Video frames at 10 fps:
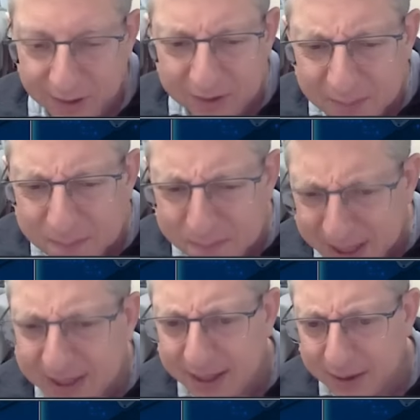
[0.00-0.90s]
it's a
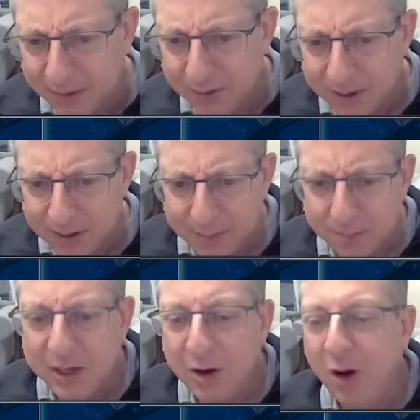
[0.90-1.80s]
big deal
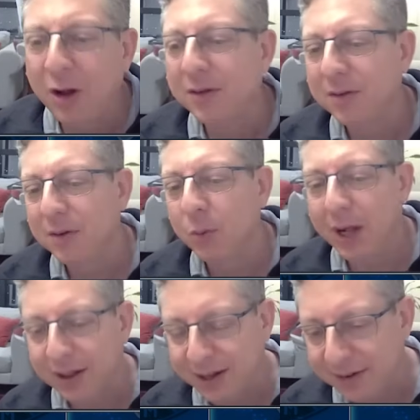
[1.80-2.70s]
beyond the
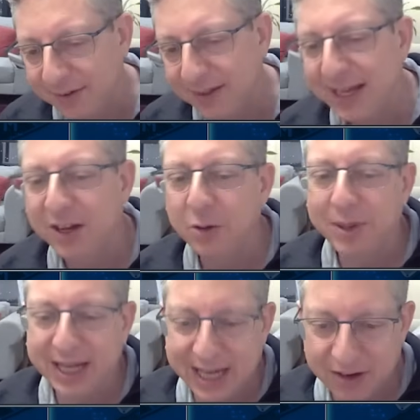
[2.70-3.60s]
wellness and taking your
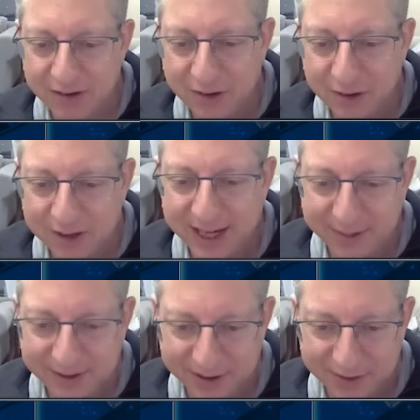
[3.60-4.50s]
medication on
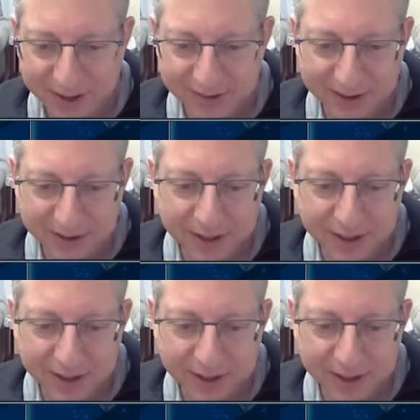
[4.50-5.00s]
time, etc., etc.